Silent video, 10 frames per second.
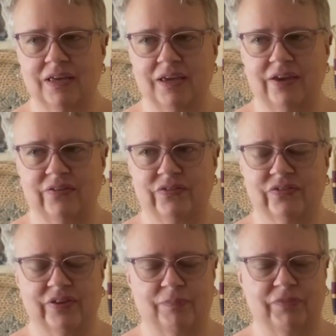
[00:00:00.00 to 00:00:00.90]
is
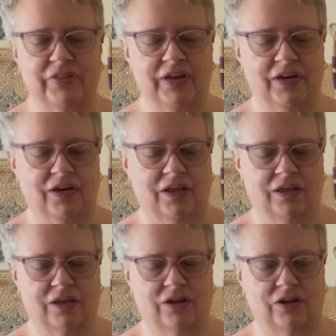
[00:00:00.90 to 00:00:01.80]
something
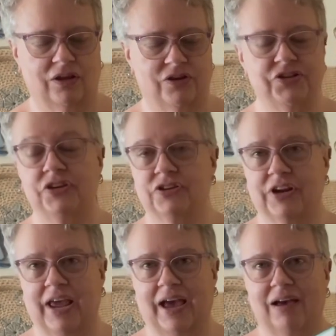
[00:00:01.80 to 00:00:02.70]
she should
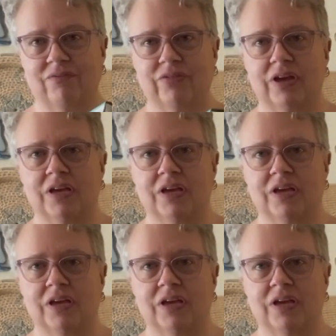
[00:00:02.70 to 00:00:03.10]
have.